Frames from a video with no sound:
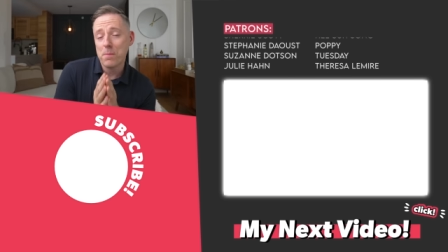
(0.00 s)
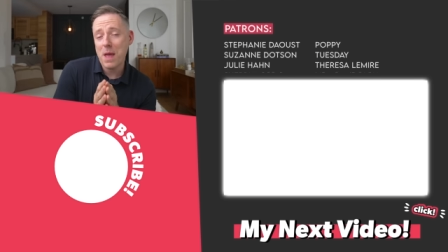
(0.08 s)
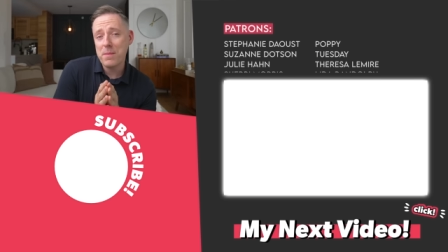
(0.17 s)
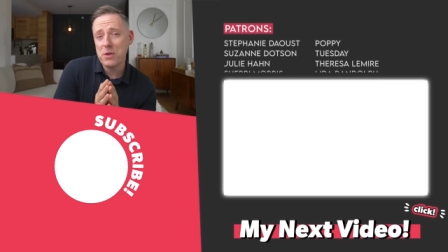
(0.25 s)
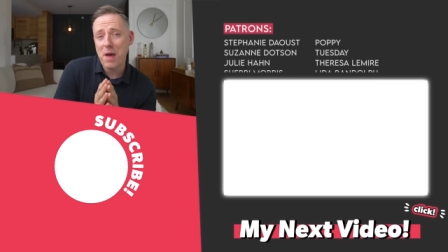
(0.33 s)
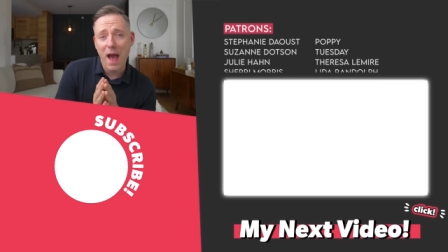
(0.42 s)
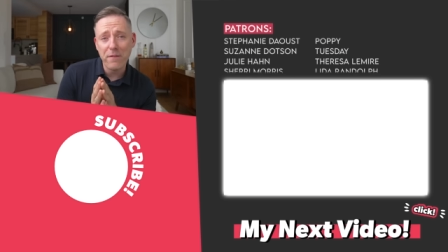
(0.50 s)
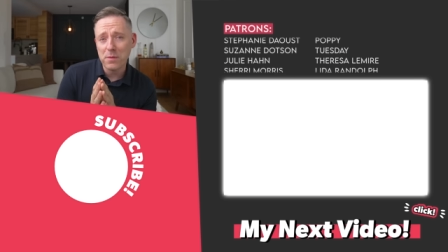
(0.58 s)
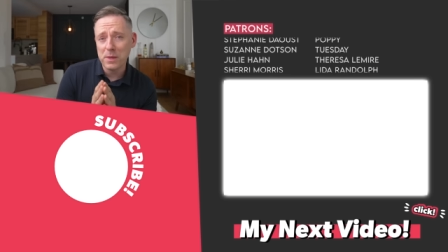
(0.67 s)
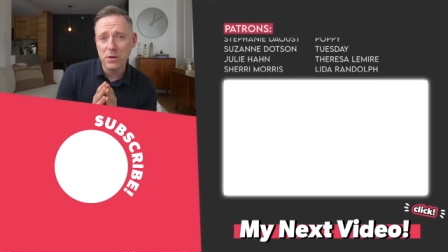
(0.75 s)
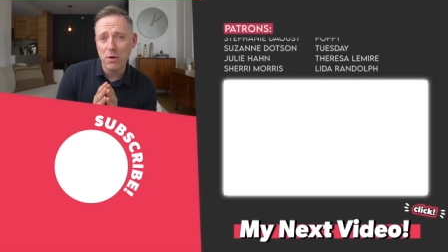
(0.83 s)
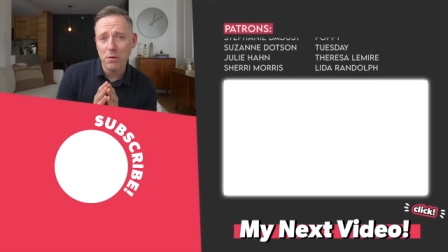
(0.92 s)
Maybe you have
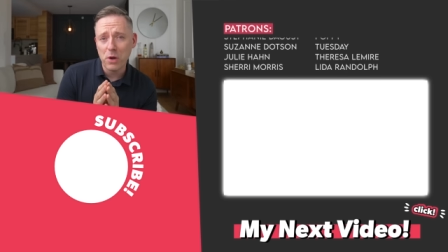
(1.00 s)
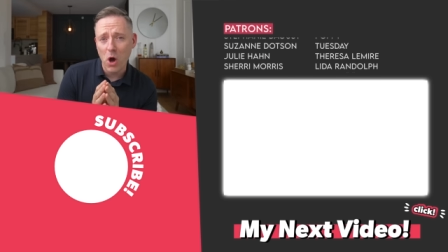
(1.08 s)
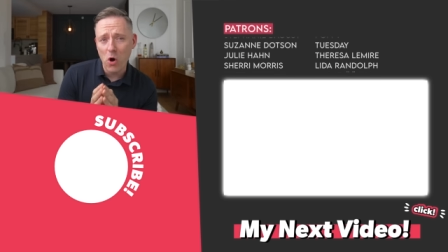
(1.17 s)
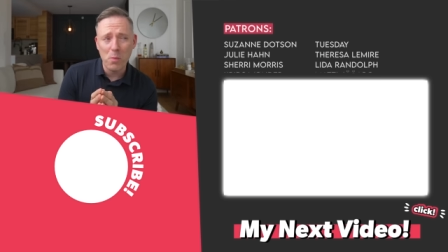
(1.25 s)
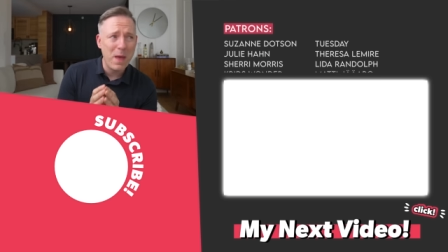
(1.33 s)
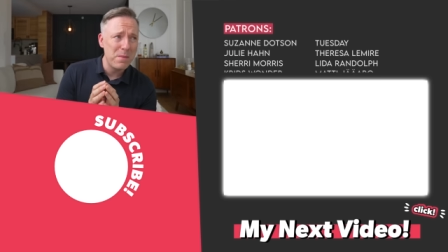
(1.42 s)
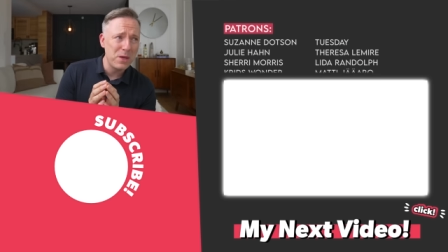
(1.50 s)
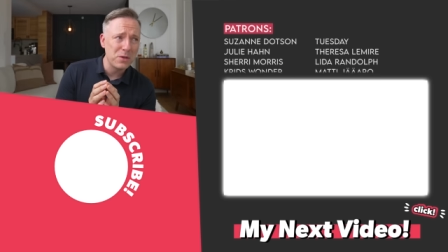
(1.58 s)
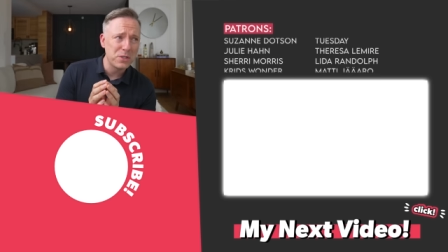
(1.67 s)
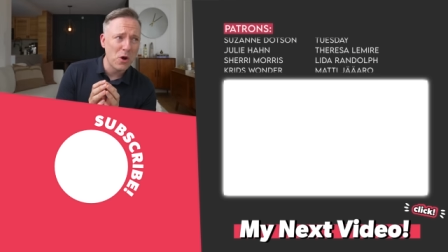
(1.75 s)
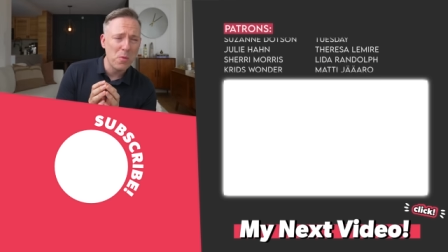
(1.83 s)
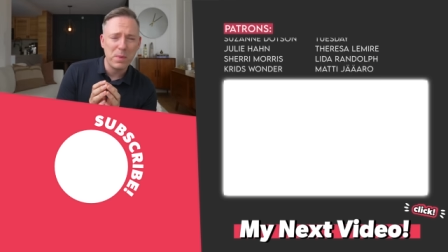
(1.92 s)
them in your own home, maybe you
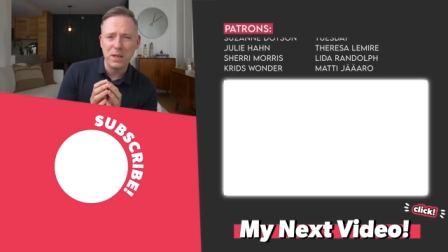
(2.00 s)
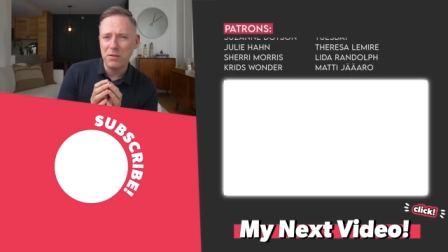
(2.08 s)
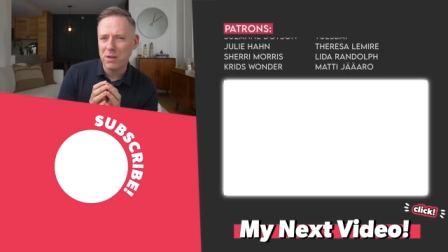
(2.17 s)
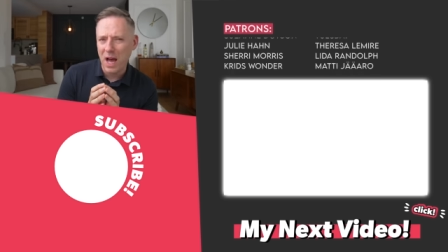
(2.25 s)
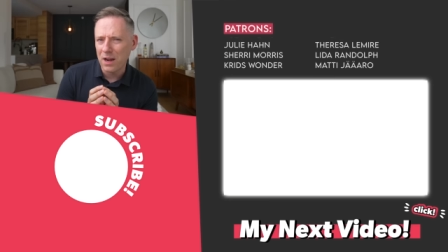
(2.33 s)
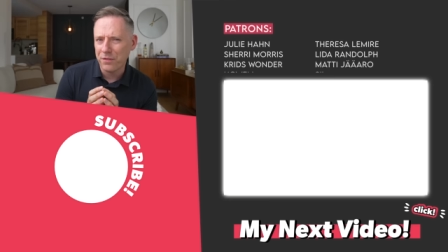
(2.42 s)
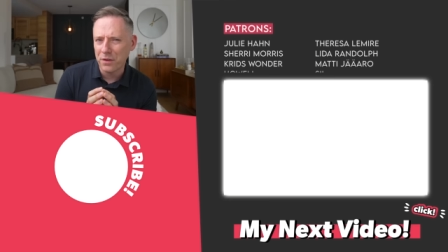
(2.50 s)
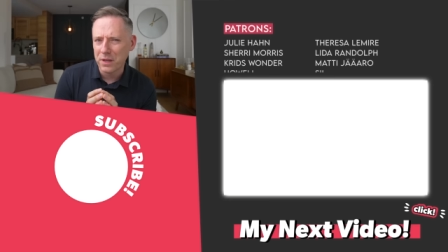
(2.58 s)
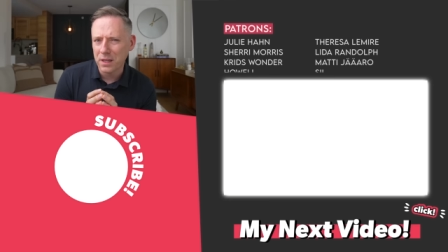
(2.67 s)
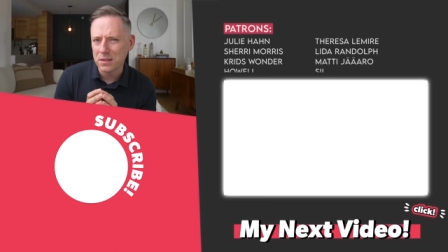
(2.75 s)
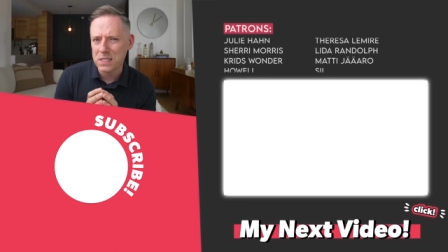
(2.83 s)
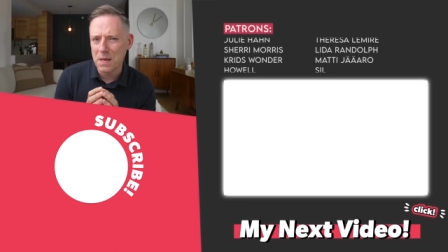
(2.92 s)
don't, but you kind of feel
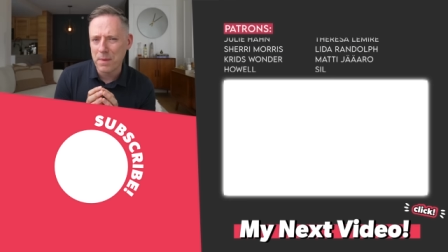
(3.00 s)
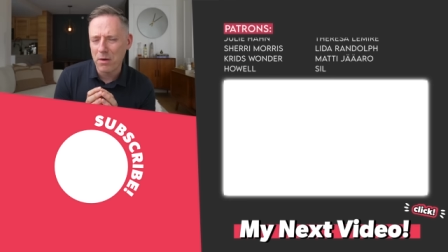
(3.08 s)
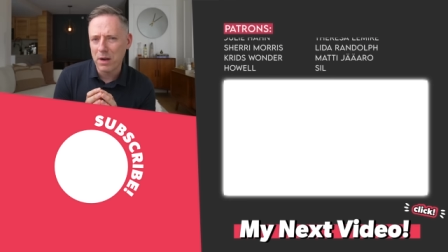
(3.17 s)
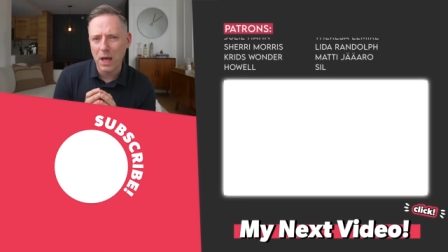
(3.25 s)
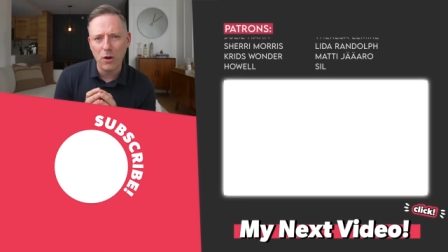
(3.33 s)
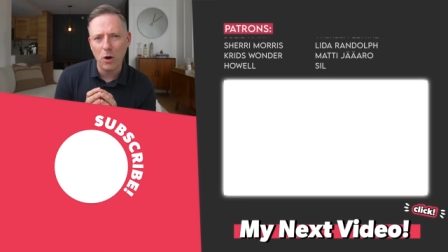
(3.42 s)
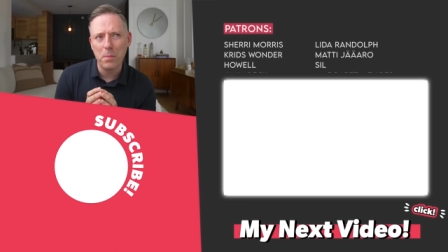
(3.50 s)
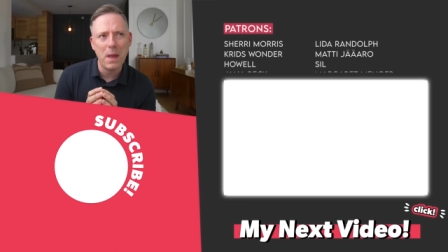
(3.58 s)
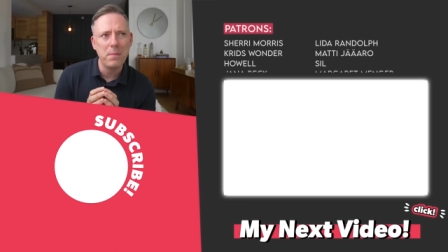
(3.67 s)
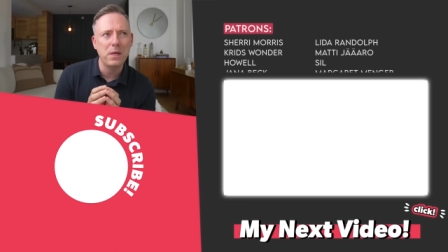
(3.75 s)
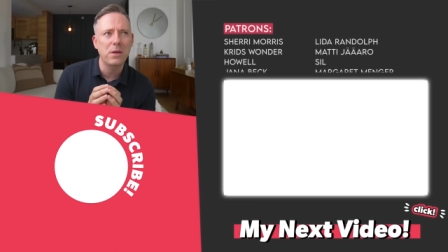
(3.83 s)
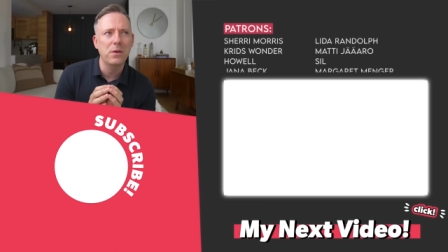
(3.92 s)
guilty about it, or
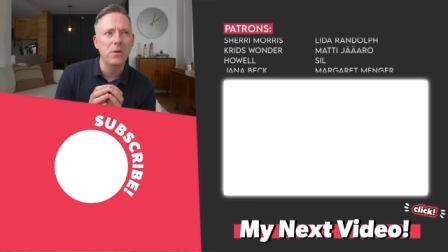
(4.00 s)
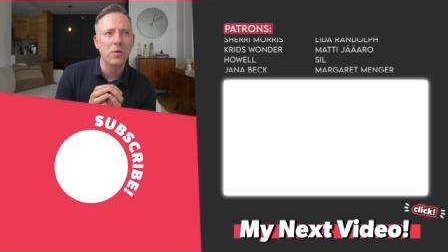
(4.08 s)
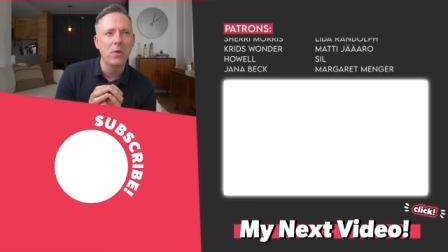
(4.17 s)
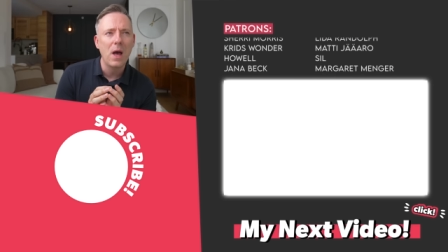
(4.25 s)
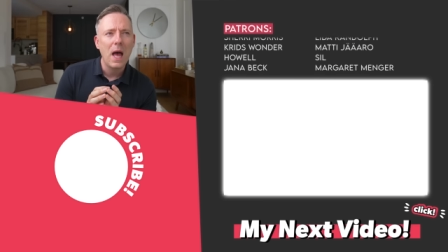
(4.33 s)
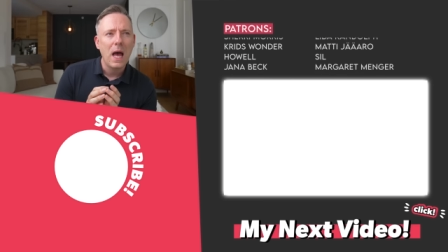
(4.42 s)
maybe you